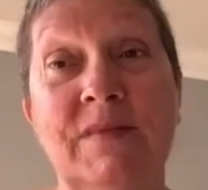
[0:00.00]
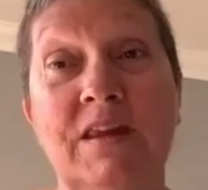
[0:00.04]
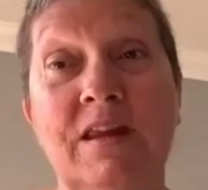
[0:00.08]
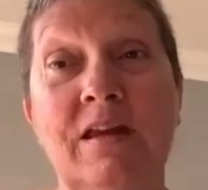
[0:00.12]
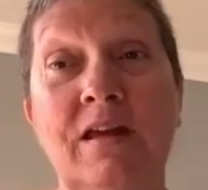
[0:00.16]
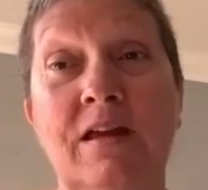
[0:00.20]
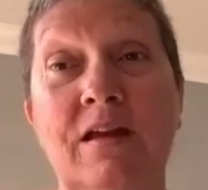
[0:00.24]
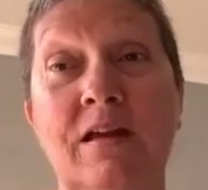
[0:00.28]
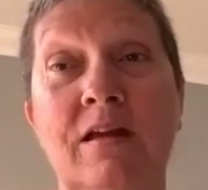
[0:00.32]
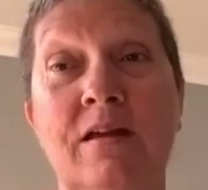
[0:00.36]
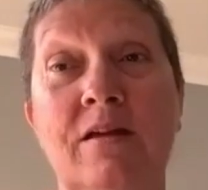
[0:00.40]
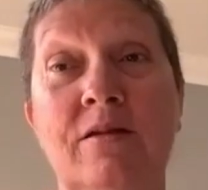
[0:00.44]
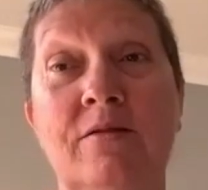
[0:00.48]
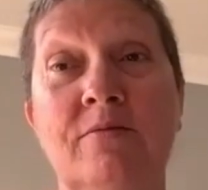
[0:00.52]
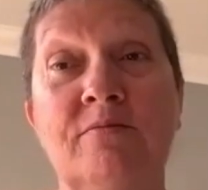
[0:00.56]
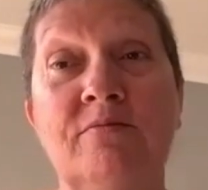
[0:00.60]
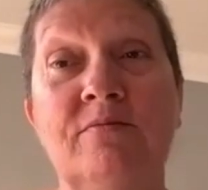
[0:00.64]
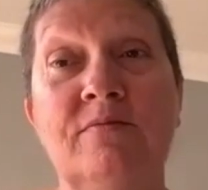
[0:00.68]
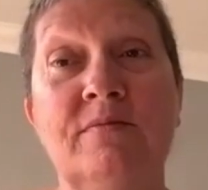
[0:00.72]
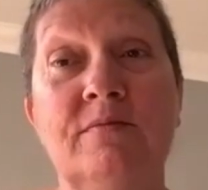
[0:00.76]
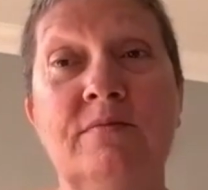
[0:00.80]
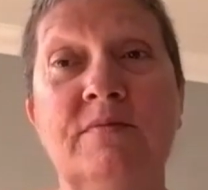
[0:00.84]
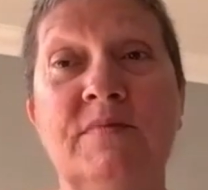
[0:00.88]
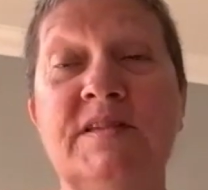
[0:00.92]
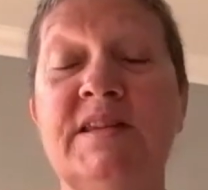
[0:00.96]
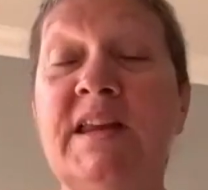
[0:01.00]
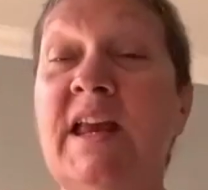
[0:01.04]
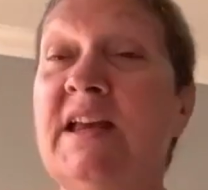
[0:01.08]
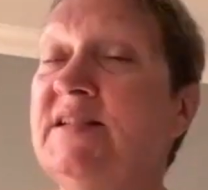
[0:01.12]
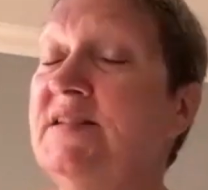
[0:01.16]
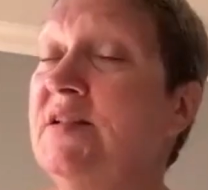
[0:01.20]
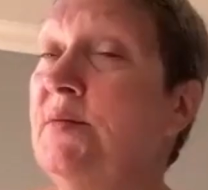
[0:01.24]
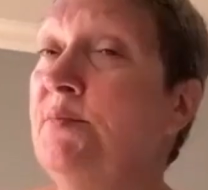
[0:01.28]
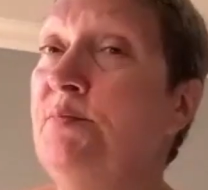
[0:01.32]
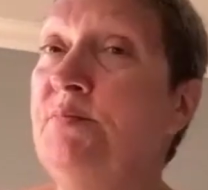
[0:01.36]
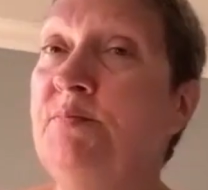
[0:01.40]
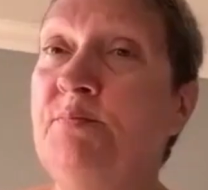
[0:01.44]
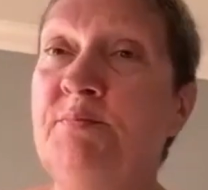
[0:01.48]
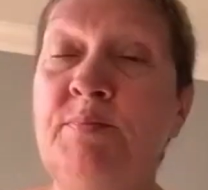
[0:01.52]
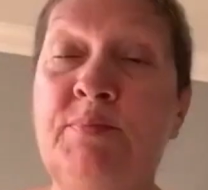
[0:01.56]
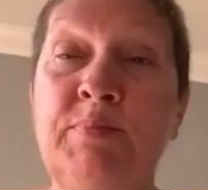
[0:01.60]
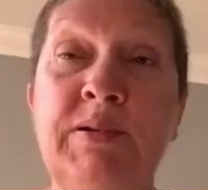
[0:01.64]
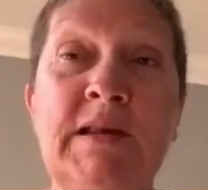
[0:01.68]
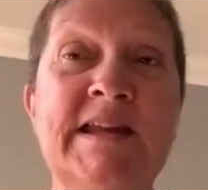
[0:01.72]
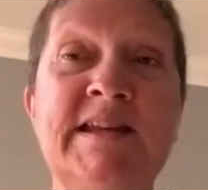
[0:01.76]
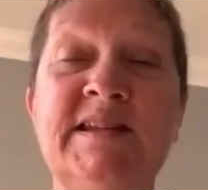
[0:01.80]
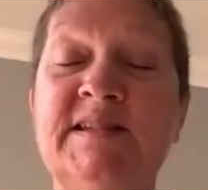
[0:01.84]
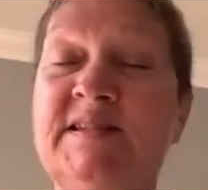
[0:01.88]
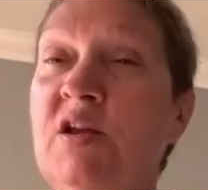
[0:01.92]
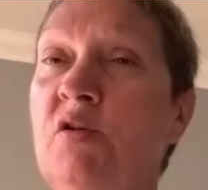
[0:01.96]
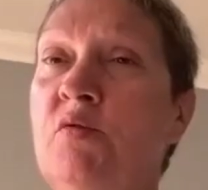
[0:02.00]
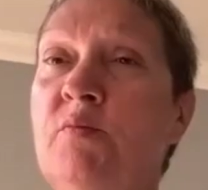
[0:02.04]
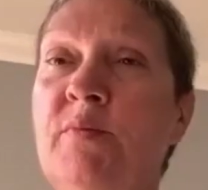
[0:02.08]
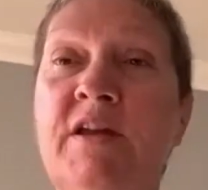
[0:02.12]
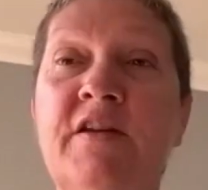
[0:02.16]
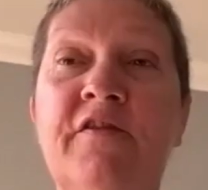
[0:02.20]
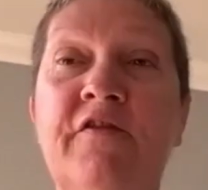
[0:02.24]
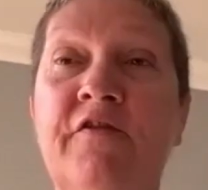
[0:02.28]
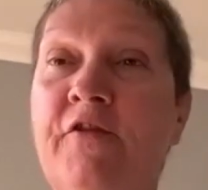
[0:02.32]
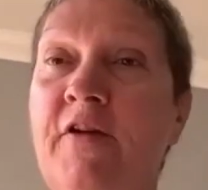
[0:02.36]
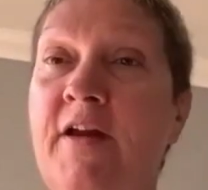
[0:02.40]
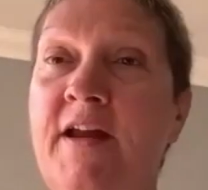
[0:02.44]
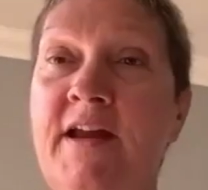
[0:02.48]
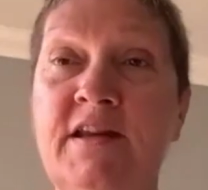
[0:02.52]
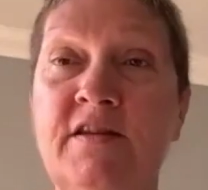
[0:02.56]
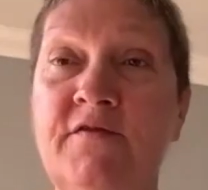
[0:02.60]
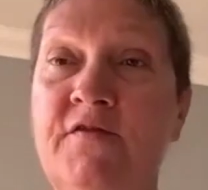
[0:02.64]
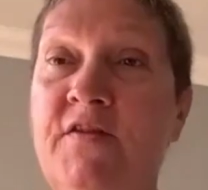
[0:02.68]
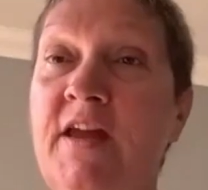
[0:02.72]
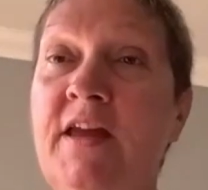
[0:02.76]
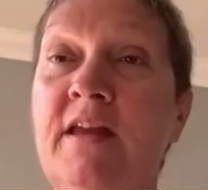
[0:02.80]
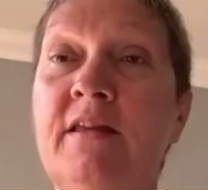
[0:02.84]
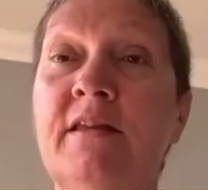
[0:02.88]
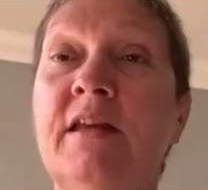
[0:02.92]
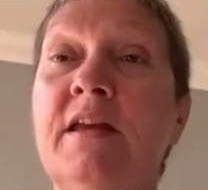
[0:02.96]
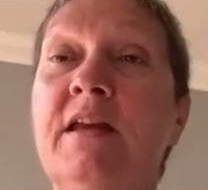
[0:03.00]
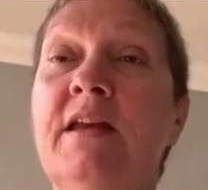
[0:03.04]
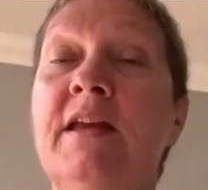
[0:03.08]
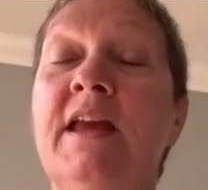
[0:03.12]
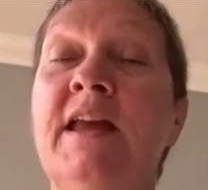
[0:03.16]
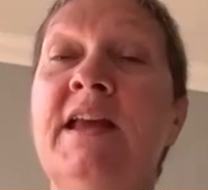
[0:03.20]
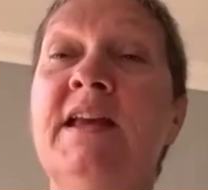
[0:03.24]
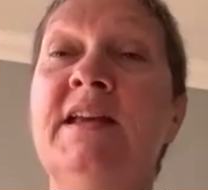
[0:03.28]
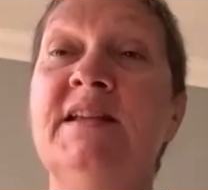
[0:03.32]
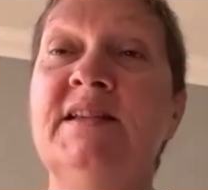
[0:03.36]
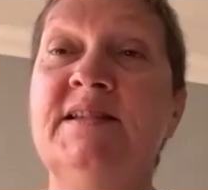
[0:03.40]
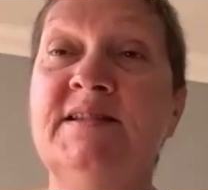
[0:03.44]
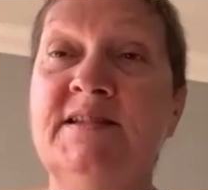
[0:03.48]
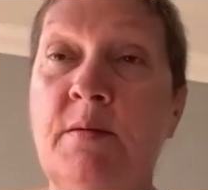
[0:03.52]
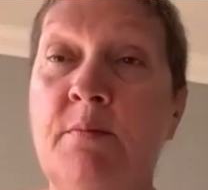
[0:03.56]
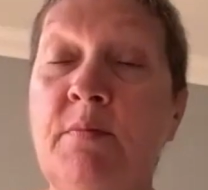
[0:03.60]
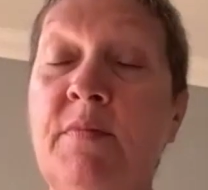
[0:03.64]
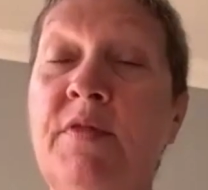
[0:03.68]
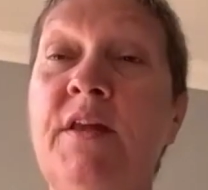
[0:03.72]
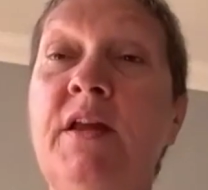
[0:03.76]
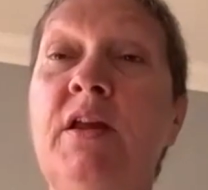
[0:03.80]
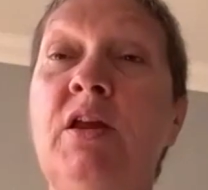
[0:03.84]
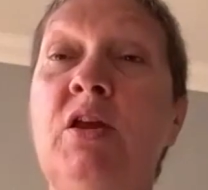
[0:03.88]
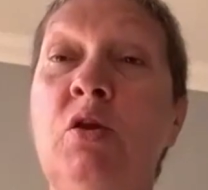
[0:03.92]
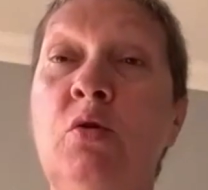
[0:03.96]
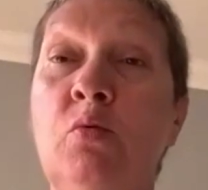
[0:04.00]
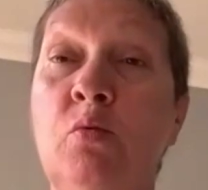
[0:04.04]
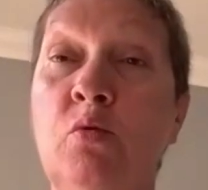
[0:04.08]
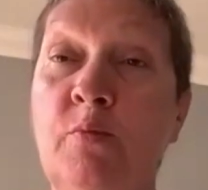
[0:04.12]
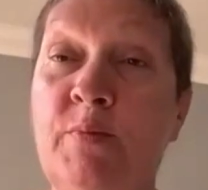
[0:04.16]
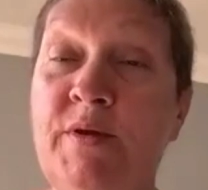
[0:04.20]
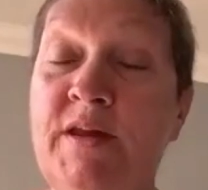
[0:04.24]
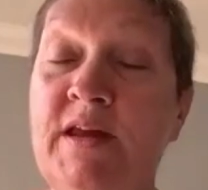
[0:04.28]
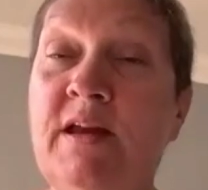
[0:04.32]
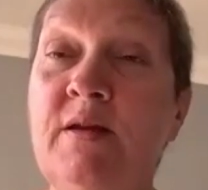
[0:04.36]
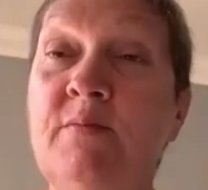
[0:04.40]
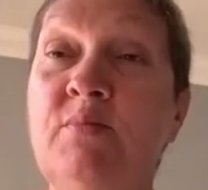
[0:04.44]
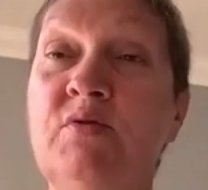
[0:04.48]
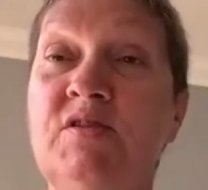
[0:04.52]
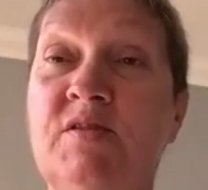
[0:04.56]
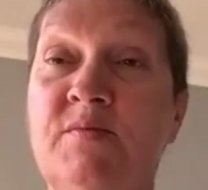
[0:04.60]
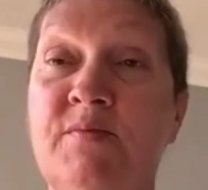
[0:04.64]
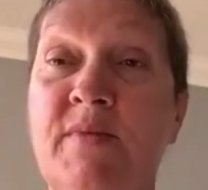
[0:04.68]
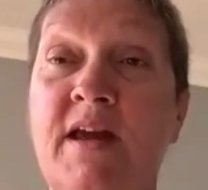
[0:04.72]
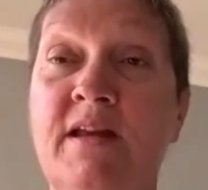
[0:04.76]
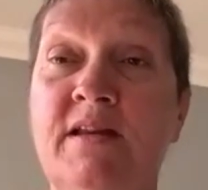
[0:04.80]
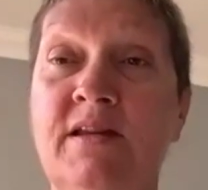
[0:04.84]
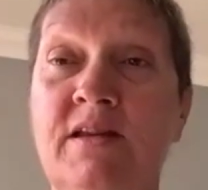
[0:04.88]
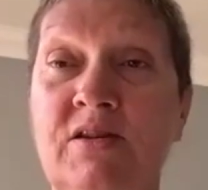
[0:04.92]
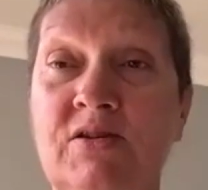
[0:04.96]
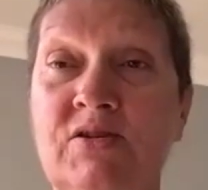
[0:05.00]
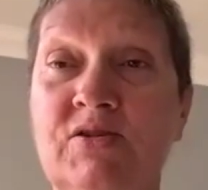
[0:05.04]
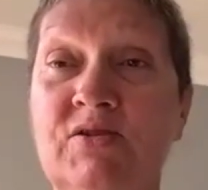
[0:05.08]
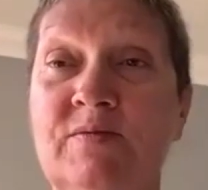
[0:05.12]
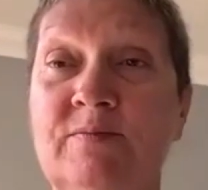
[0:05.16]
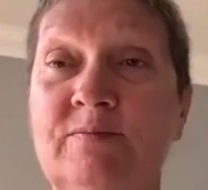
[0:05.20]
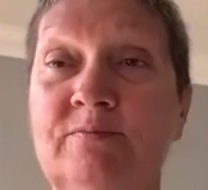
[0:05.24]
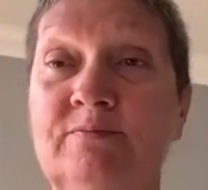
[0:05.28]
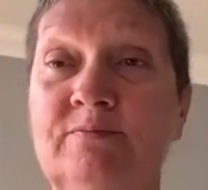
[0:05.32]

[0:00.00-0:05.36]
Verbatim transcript: Sure. Um, sure. So yeah, so please don't be afraid of it. It is something you will be able to manage.